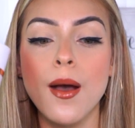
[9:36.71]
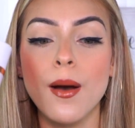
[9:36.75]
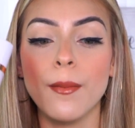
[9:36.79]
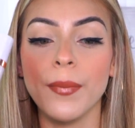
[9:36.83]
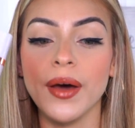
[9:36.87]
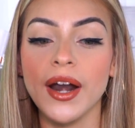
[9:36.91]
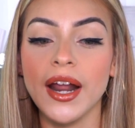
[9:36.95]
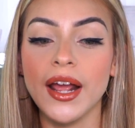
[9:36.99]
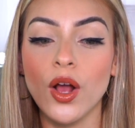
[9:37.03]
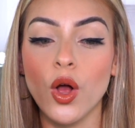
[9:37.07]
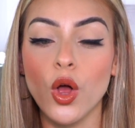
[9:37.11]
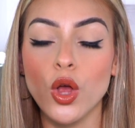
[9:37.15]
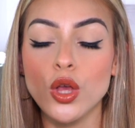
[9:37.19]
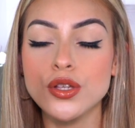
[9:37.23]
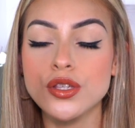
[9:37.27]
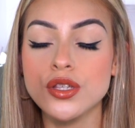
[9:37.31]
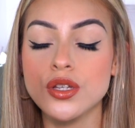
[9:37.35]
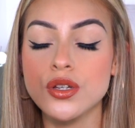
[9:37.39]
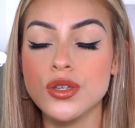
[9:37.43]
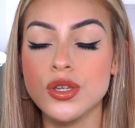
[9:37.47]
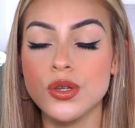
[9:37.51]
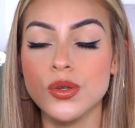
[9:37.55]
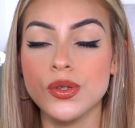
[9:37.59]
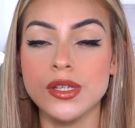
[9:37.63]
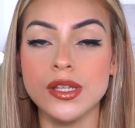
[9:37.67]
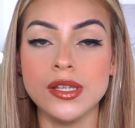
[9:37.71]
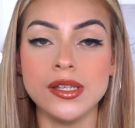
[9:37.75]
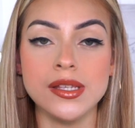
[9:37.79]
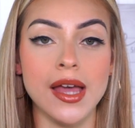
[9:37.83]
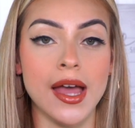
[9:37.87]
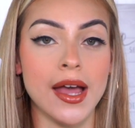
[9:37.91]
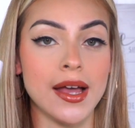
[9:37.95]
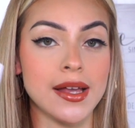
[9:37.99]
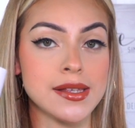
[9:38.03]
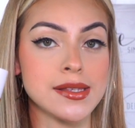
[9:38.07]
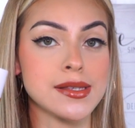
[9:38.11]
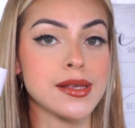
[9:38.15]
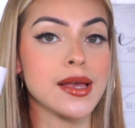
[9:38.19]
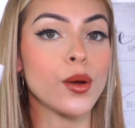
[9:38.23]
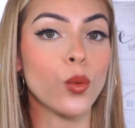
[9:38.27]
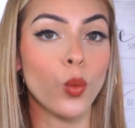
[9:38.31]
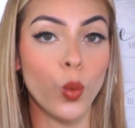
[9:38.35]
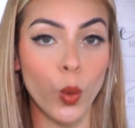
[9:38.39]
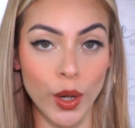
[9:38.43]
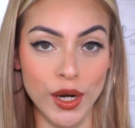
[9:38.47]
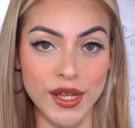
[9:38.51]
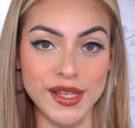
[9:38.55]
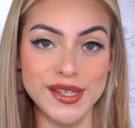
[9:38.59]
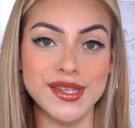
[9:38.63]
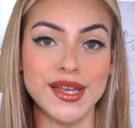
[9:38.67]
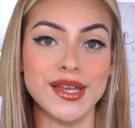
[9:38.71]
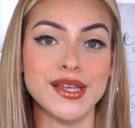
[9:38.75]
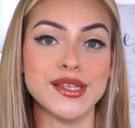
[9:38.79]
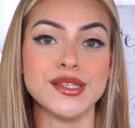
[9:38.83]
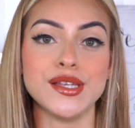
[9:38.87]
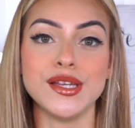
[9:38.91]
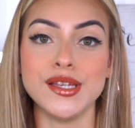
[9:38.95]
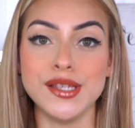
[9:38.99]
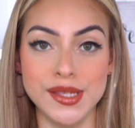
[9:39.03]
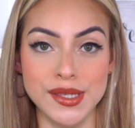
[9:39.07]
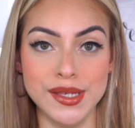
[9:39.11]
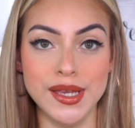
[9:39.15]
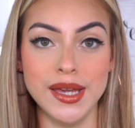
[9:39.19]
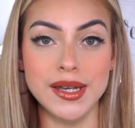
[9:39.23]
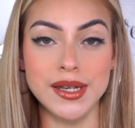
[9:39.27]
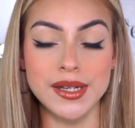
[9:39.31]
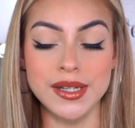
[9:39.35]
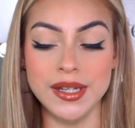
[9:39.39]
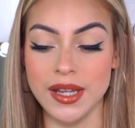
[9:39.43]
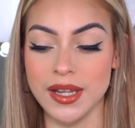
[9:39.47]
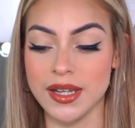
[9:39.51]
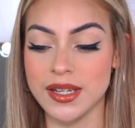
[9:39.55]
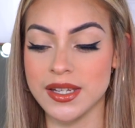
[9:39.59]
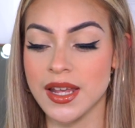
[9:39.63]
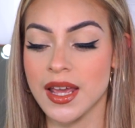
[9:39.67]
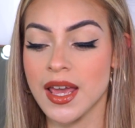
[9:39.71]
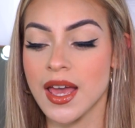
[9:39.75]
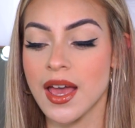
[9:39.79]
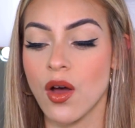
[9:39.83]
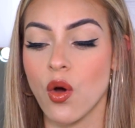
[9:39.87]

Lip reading: But I also use this as what it says, a skin tint.